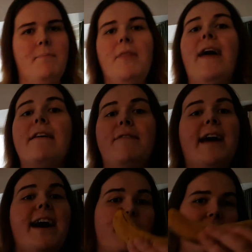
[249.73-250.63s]
But thankfully I
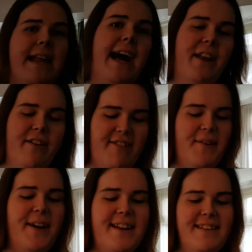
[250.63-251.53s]
have a banana, so
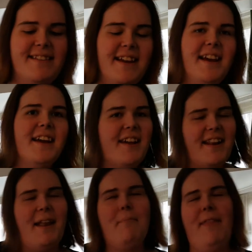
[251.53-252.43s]
I can just
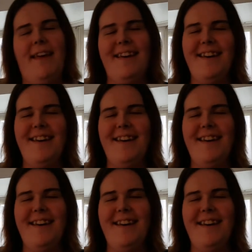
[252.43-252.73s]
cuddle up with it.